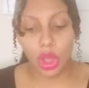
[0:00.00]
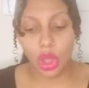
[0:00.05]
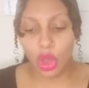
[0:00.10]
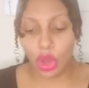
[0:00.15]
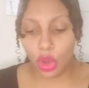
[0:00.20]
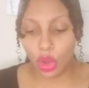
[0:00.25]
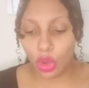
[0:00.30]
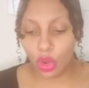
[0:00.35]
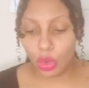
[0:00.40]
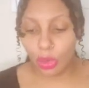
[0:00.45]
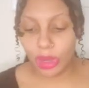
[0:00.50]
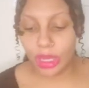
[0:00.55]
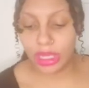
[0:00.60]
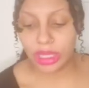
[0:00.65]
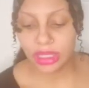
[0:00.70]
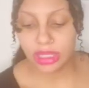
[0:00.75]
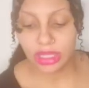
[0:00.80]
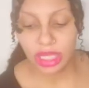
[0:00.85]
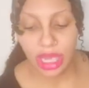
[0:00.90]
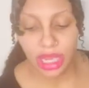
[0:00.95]
who we
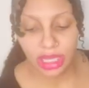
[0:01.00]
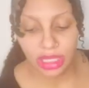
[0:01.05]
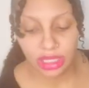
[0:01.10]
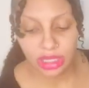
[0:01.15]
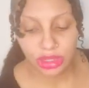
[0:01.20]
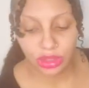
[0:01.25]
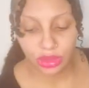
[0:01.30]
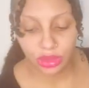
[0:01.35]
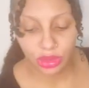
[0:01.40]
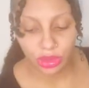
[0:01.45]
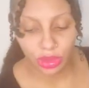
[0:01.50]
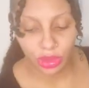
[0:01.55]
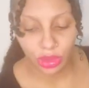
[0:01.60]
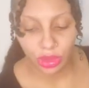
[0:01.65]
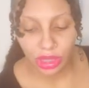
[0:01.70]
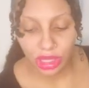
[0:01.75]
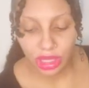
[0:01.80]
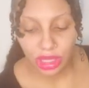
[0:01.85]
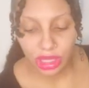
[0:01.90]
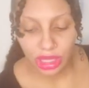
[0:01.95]
decide to
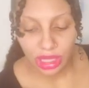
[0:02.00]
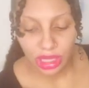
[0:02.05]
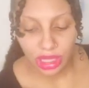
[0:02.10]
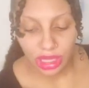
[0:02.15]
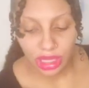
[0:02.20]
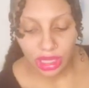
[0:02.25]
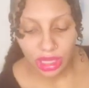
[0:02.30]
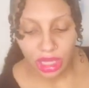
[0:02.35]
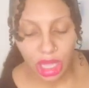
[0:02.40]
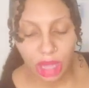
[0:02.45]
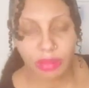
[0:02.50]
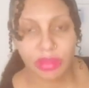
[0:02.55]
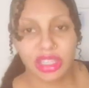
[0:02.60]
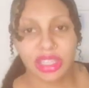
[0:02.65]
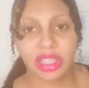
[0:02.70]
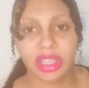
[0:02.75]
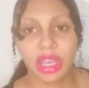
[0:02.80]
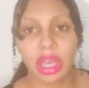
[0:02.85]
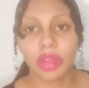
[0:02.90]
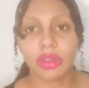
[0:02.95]
come
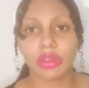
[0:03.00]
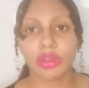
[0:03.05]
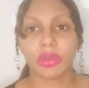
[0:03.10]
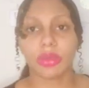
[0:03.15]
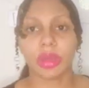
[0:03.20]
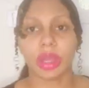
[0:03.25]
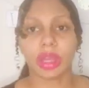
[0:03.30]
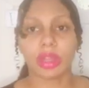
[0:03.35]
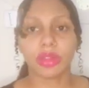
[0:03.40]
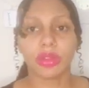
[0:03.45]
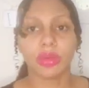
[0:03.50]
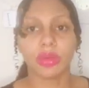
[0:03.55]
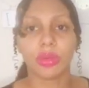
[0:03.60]
together with,